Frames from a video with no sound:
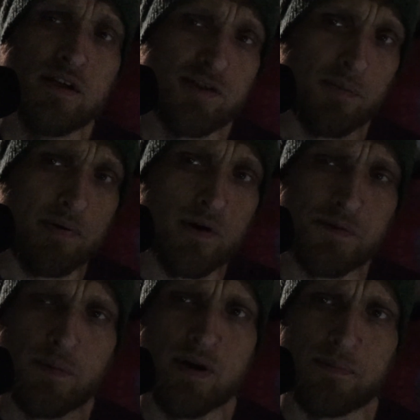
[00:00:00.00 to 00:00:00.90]
So
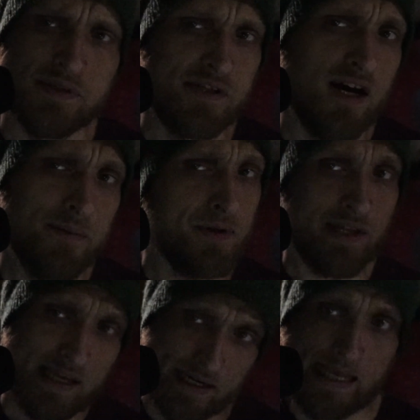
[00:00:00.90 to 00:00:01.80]
Prost went up this time,
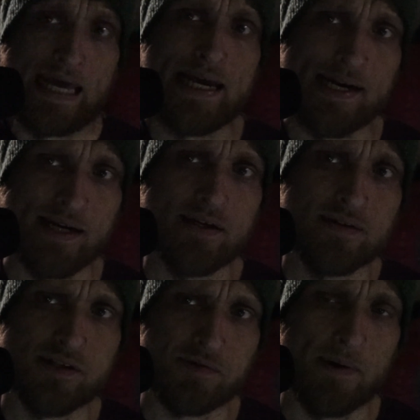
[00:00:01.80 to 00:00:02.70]
only he had a key
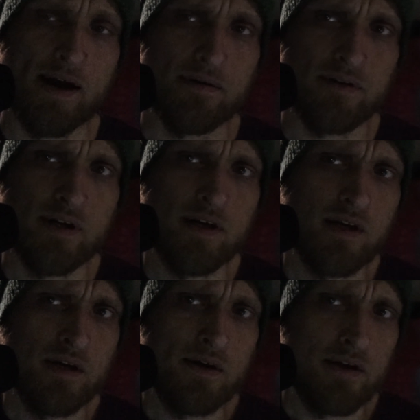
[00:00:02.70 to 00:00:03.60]
this round.
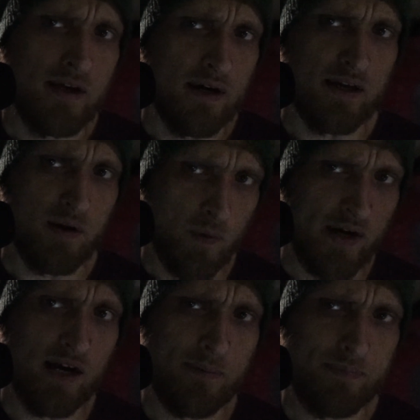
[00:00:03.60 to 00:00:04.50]
He
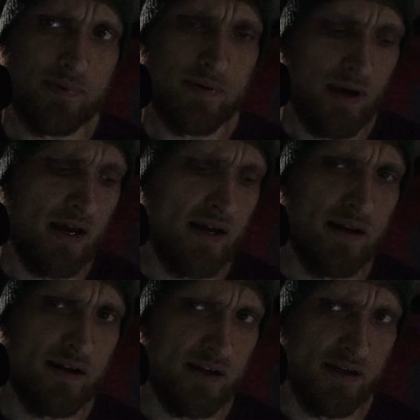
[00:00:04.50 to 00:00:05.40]
went up
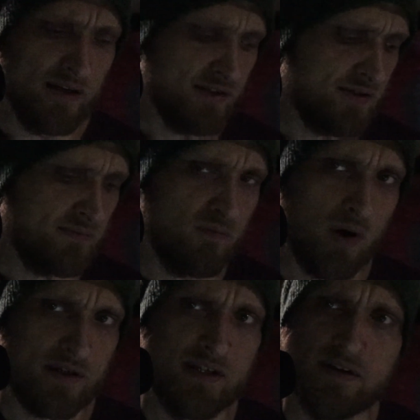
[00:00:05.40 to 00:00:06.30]
and he
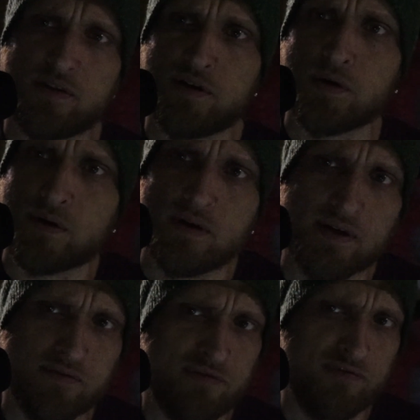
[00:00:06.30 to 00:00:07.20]
walked into the door
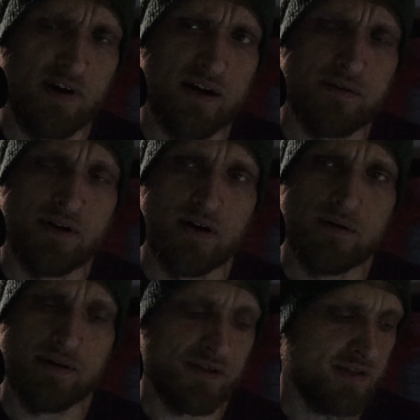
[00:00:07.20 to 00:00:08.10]
and found
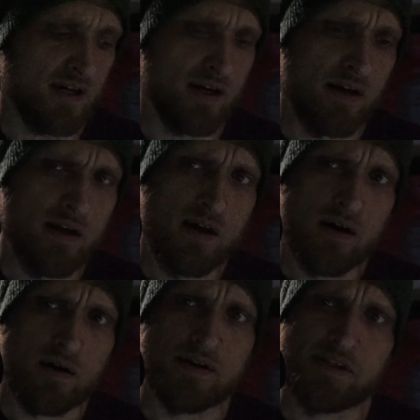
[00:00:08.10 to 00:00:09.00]
Owens
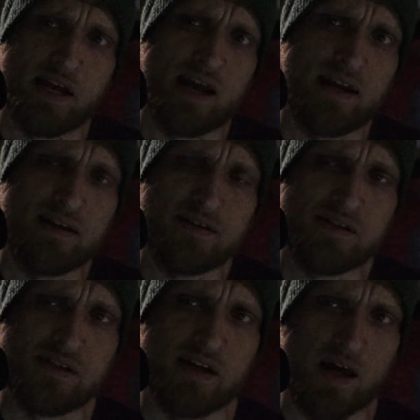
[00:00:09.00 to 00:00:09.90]
on his
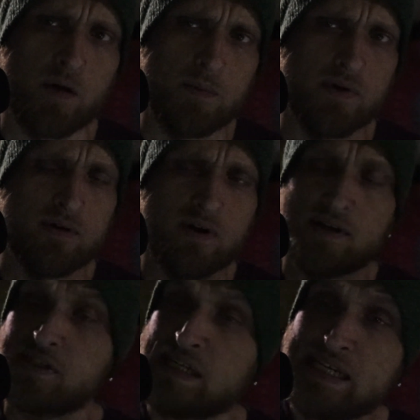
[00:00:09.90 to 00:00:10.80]
hands and on
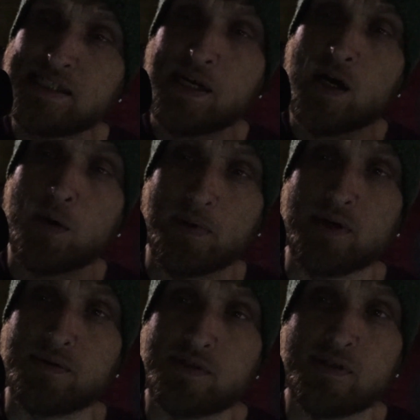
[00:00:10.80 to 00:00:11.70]
his knees and
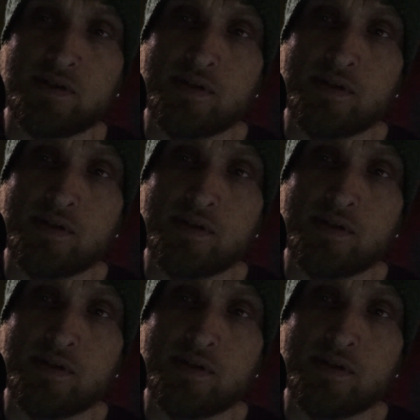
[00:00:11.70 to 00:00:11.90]
elbows,